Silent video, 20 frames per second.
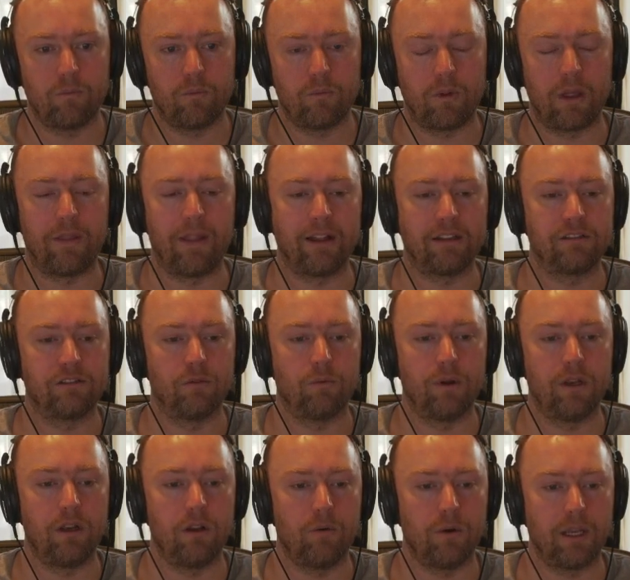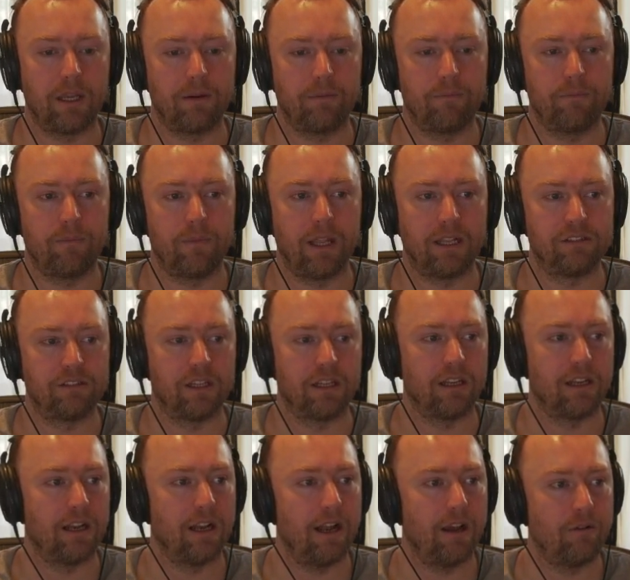and that's the windowing and
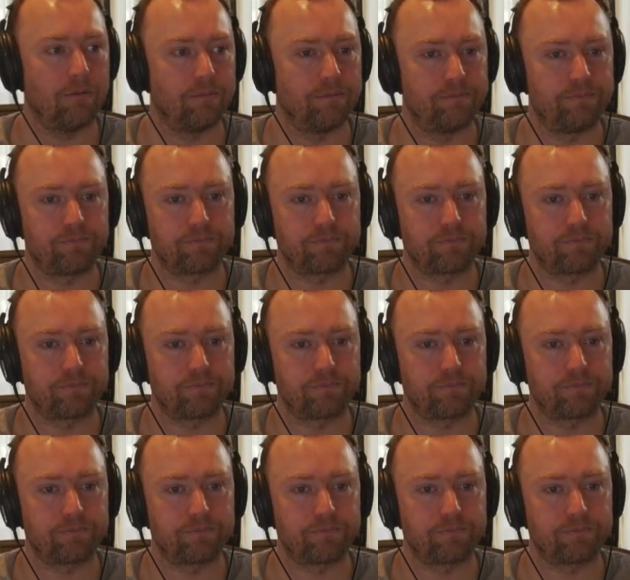sending it out.